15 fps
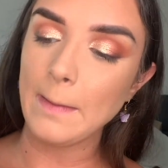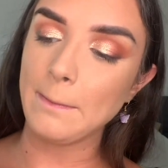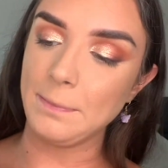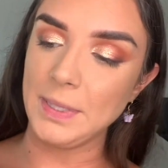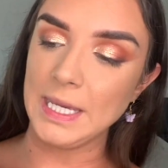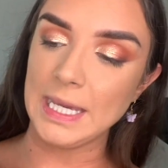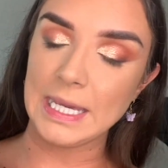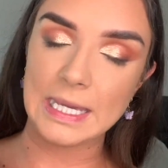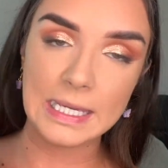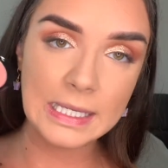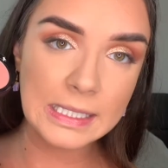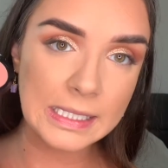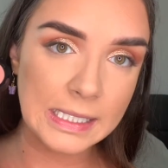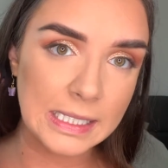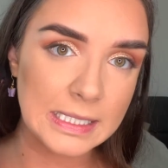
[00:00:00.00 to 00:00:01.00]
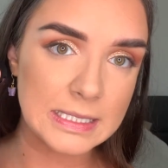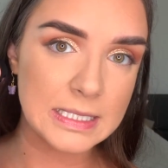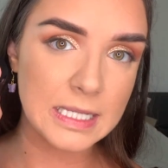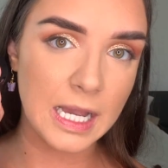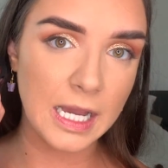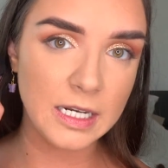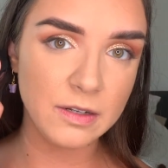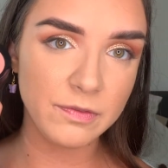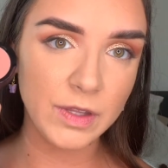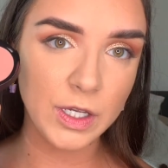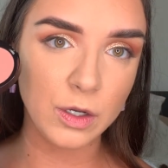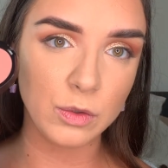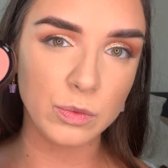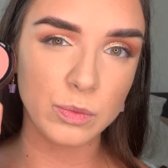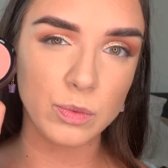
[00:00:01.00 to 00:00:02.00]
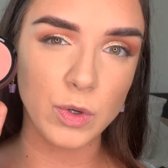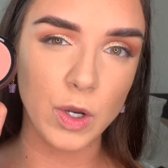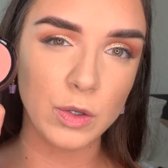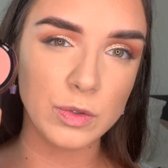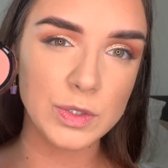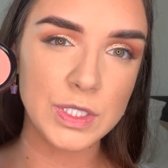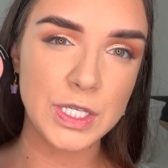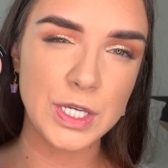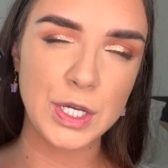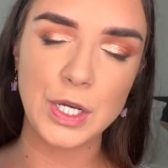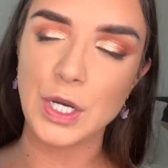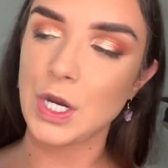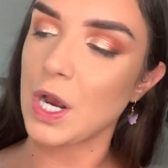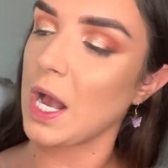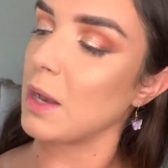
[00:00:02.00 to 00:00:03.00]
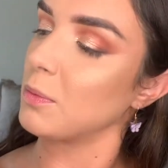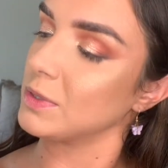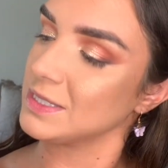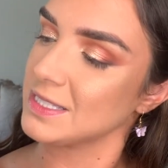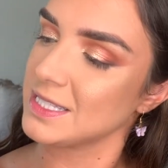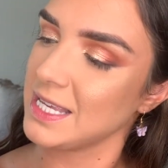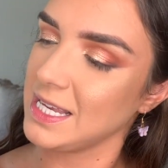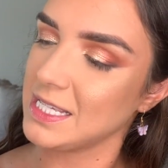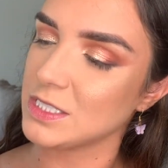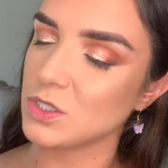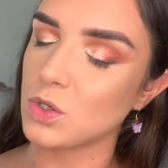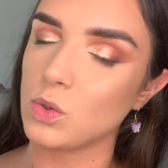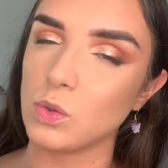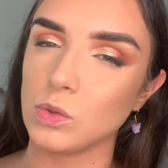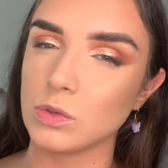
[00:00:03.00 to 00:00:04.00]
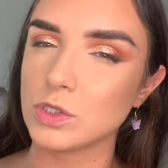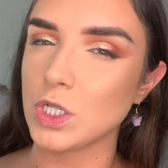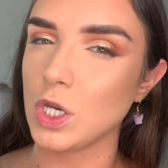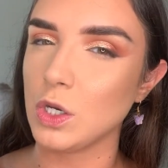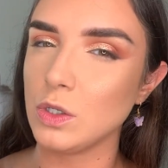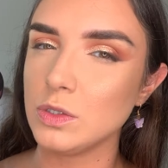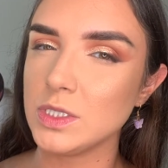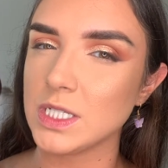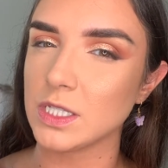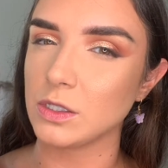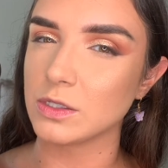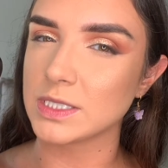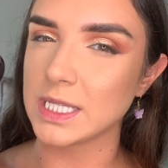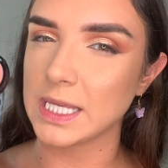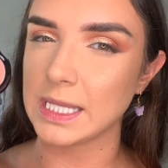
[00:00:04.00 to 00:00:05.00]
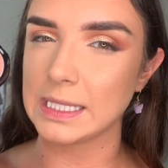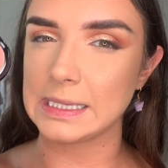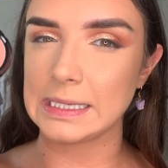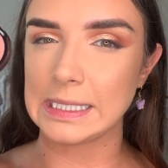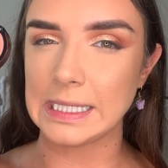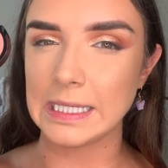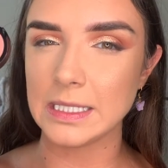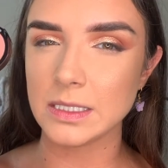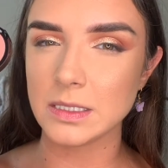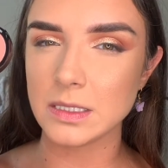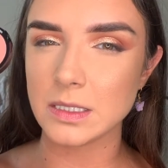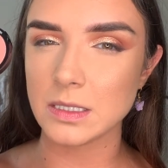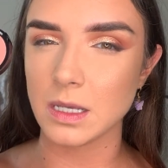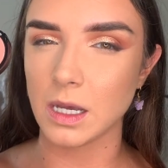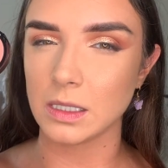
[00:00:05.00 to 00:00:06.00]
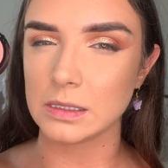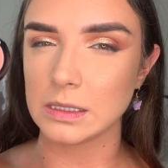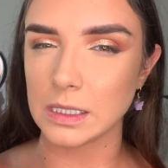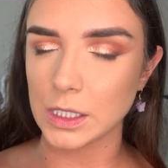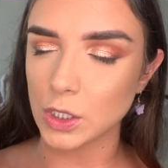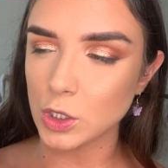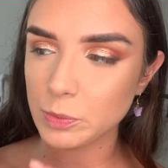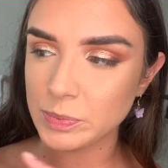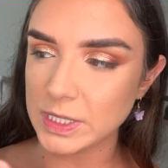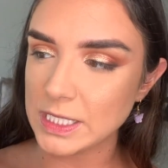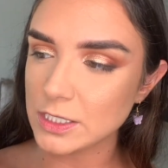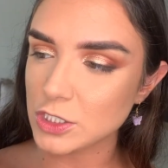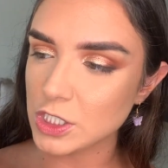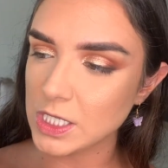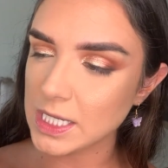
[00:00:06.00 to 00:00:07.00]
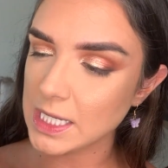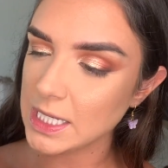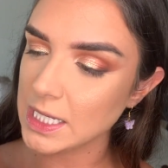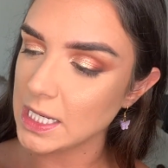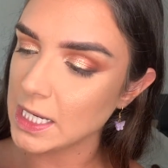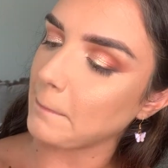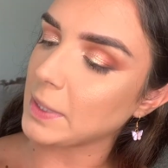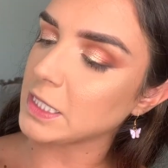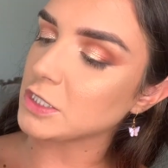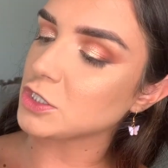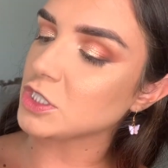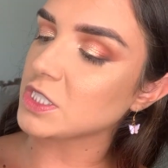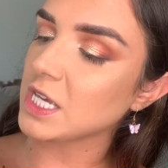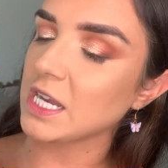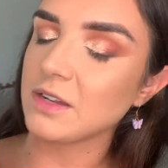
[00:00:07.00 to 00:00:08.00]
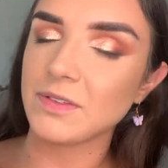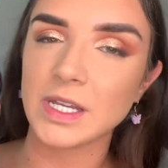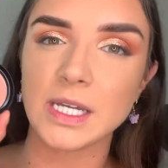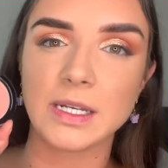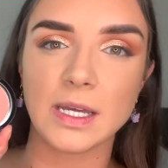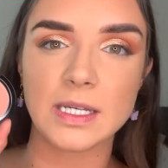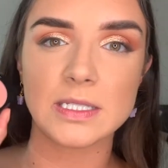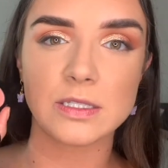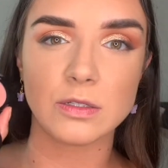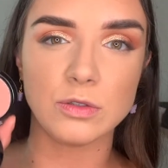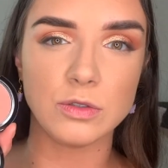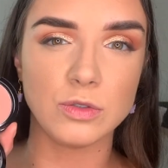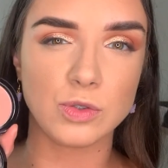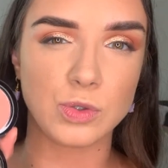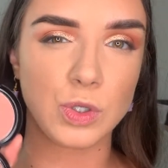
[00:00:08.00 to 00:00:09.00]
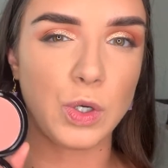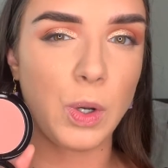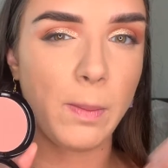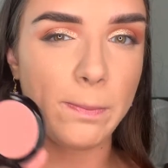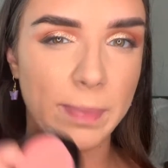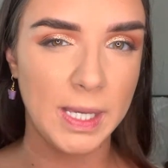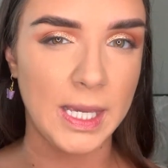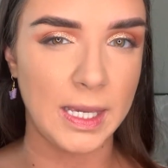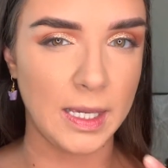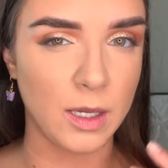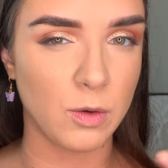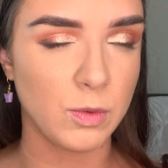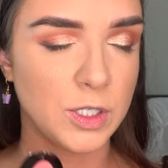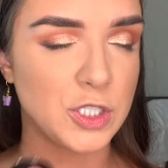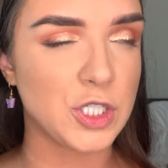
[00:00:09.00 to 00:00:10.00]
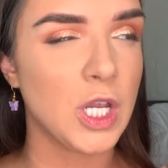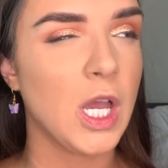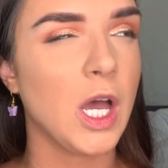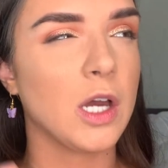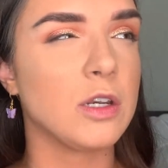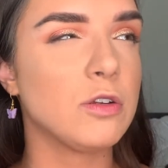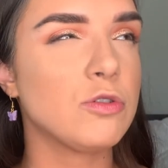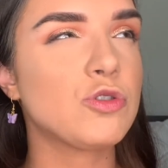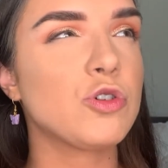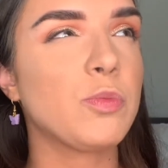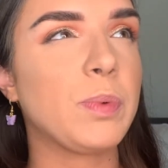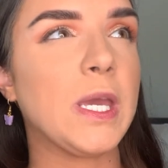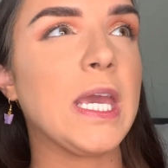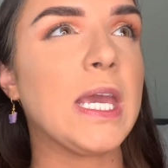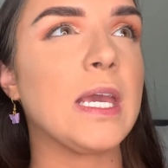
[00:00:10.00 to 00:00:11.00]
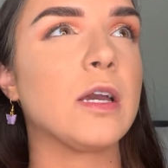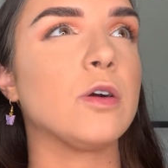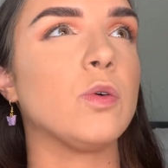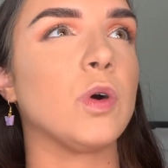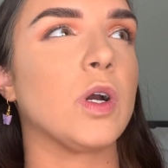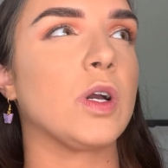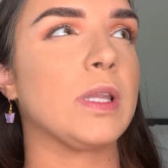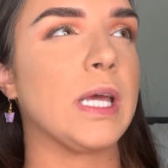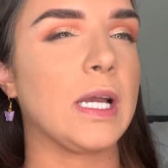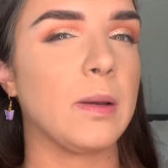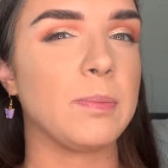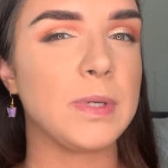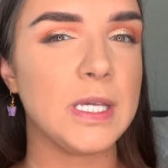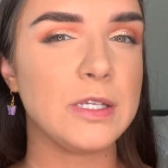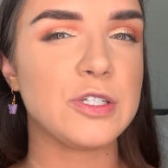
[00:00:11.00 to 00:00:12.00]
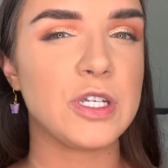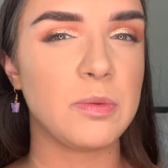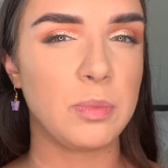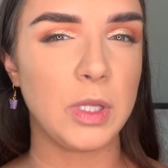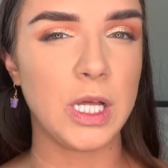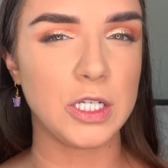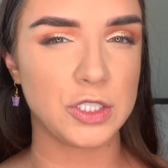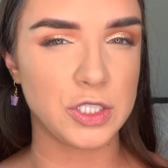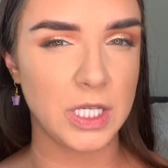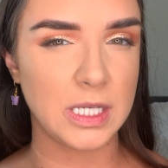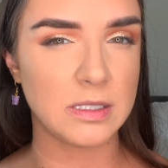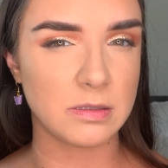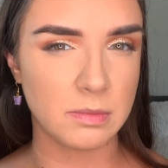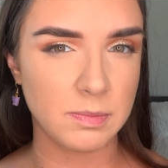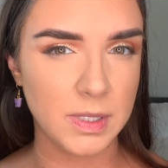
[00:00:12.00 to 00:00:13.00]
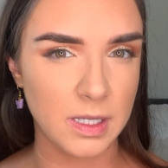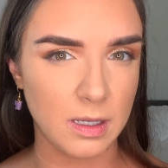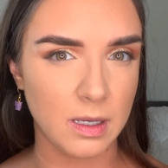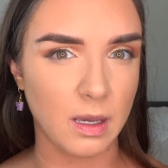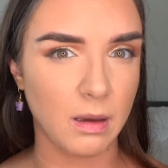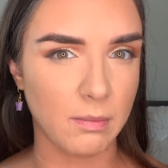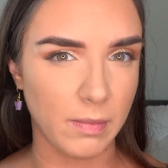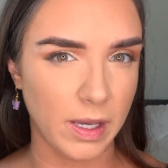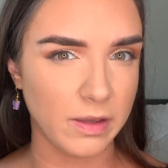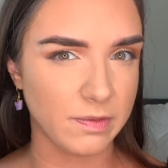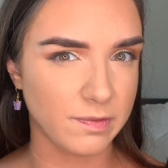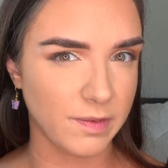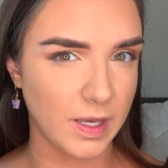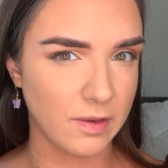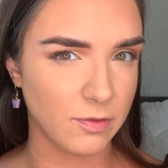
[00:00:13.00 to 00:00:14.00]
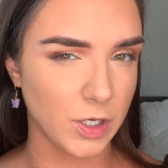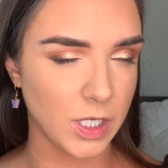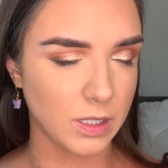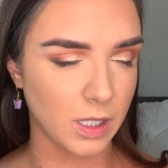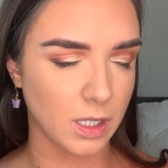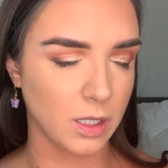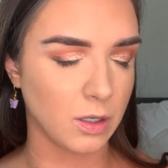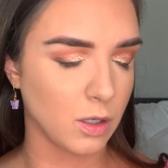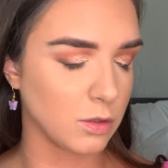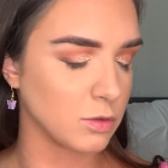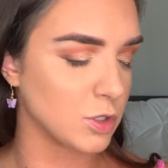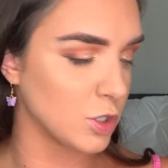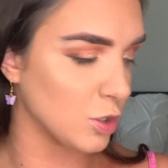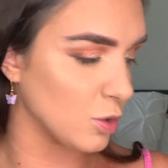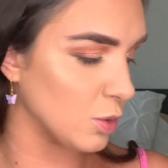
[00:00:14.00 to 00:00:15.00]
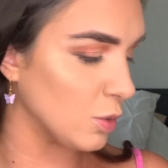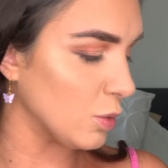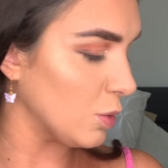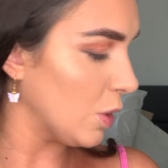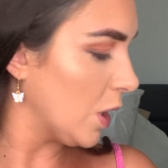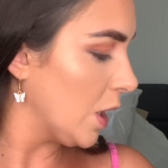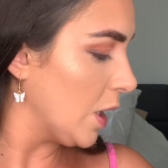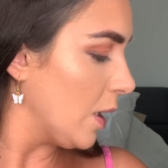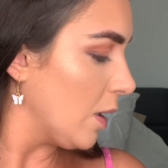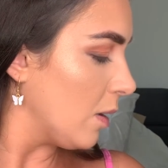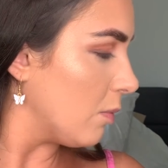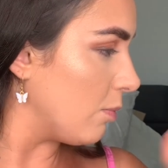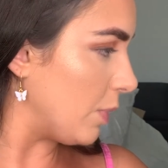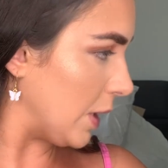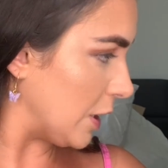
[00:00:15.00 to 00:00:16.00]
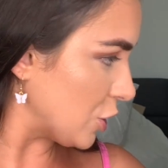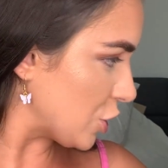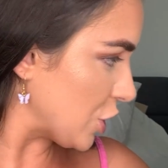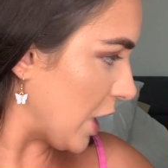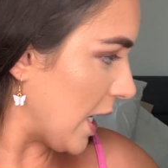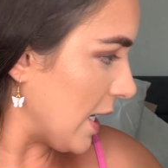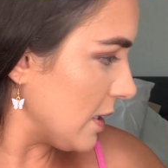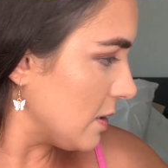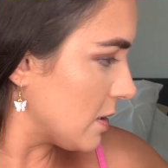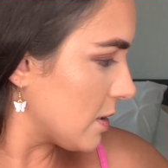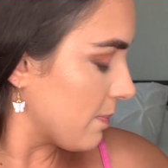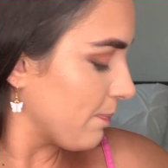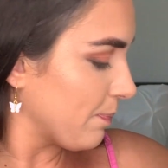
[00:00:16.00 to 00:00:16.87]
Pink. It's kind of like a rosier, I wouldn't say it's cool toned. It looks like it leans a little peachy, but it's just kind of like a nice neutral pink, which a neutral pink or like a peachy blush tend to be my favorite like go-to blush shades.